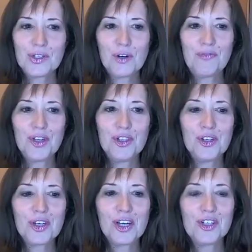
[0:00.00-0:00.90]
So if you
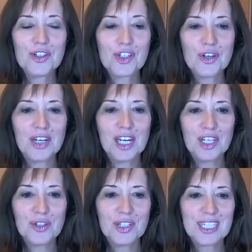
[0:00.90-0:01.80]
look on your screen,
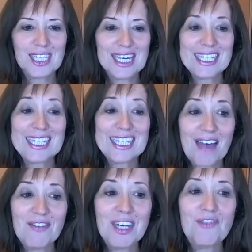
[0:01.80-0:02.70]
you'll see
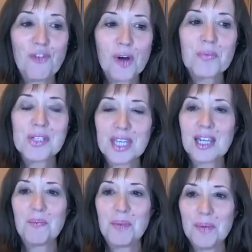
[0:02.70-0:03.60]
74% of
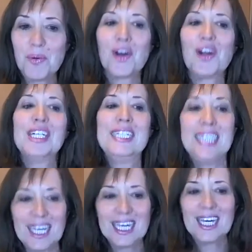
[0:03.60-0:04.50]
the people are
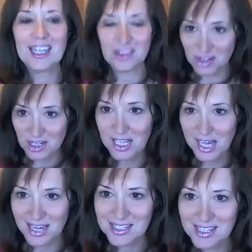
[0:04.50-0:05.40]
digging in their
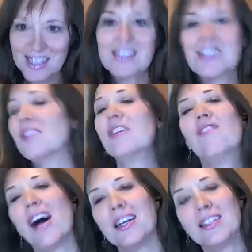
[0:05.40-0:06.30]
closet until they
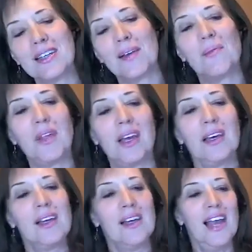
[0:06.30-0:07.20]
find something.
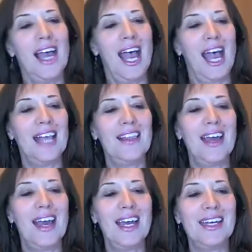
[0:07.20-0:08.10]
And
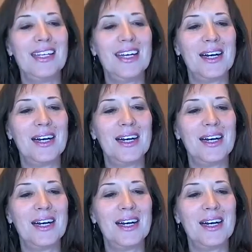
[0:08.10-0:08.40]
then